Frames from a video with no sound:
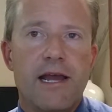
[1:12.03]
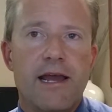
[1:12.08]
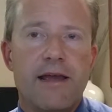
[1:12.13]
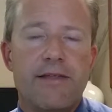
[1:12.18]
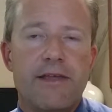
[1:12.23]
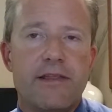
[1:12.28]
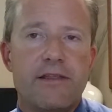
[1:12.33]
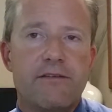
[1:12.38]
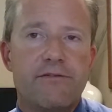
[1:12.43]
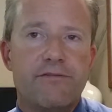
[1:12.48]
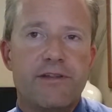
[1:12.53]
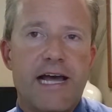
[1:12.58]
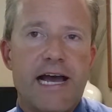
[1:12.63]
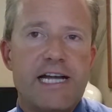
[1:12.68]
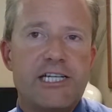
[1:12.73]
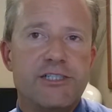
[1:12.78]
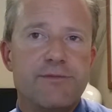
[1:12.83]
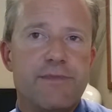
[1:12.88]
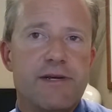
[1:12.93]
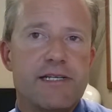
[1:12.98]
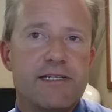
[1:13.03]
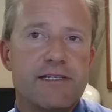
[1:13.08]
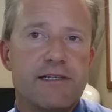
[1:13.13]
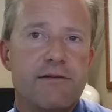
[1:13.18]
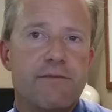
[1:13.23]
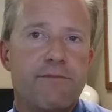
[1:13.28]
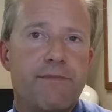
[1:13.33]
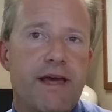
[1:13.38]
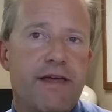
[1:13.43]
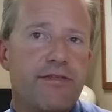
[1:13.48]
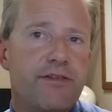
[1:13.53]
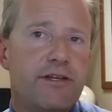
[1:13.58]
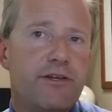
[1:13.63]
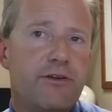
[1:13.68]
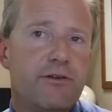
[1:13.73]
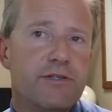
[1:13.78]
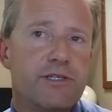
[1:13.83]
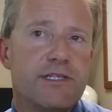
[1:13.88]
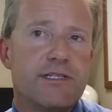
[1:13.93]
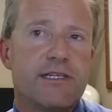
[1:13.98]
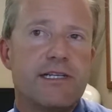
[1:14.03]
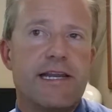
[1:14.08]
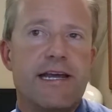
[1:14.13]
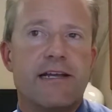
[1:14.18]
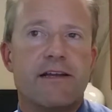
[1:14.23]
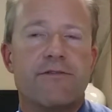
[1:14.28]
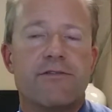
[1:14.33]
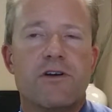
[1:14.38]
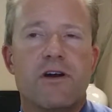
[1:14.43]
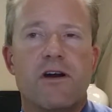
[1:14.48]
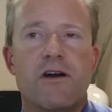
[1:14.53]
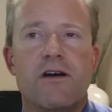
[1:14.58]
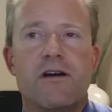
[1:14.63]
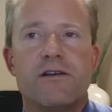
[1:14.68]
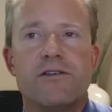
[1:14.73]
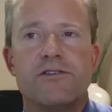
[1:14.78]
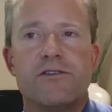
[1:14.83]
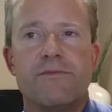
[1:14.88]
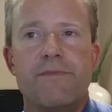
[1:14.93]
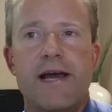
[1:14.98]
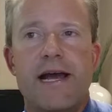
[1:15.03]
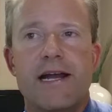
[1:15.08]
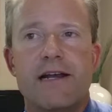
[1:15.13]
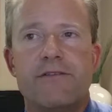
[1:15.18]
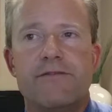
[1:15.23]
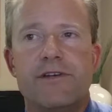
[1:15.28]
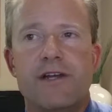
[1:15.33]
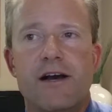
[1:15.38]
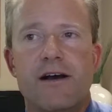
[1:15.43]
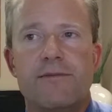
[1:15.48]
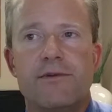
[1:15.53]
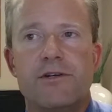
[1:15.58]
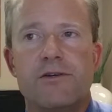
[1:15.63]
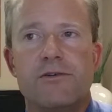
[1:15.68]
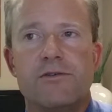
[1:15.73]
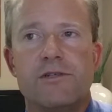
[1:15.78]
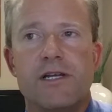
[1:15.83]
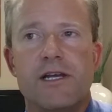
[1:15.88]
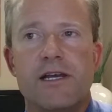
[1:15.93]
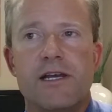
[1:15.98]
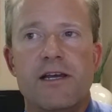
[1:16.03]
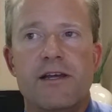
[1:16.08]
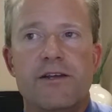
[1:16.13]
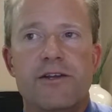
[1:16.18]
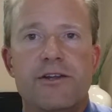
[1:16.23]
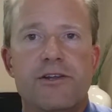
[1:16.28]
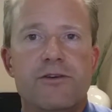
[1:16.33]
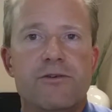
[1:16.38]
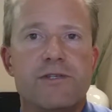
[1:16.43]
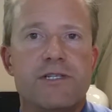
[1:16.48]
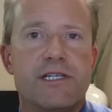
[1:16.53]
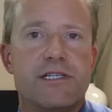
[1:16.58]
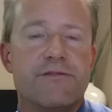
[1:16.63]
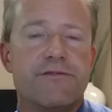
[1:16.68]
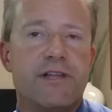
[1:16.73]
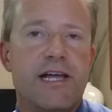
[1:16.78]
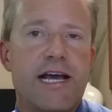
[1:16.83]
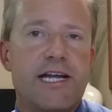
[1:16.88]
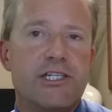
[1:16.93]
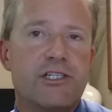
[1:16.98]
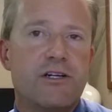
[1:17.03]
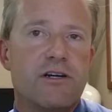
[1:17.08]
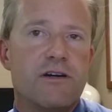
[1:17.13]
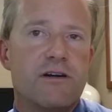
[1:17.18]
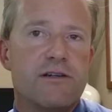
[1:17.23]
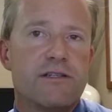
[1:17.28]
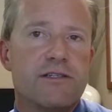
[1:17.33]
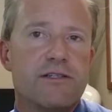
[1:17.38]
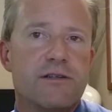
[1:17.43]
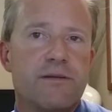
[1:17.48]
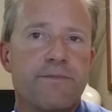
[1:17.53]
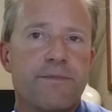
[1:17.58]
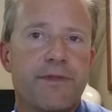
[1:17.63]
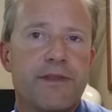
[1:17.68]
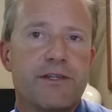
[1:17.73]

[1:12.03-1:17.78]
And then the flash method uses a deck of cards or pack of dominoes to use as flashcards.